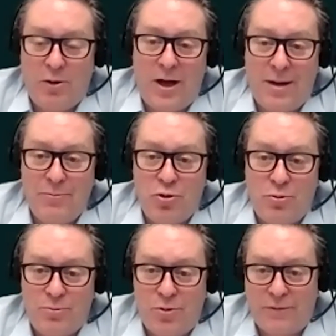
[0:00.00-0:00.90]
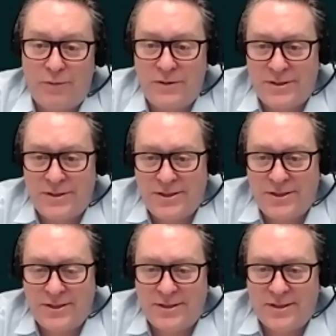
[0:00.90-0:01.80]
abnormal profits, as you
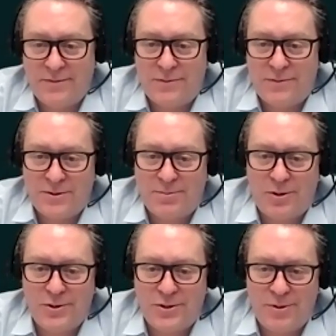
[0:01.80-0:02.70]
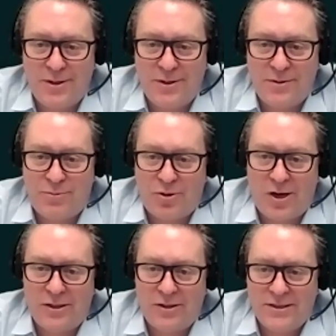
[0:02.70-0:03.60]
can see from the spodumene and the
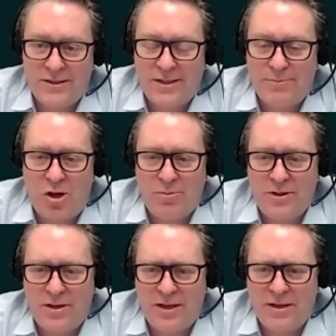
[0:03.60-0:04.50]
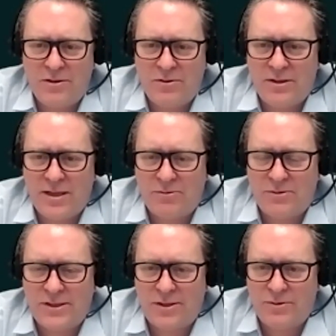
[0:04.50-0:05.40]
brine guys at the moment. And look, that'll
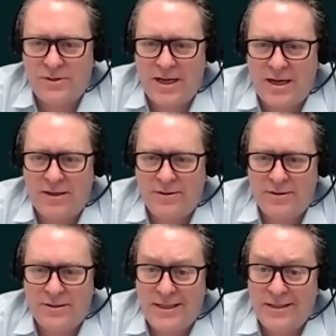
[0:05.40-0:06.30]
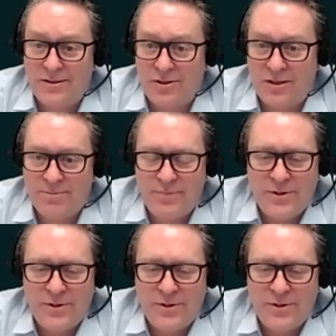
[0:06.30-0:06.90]
settle down in time.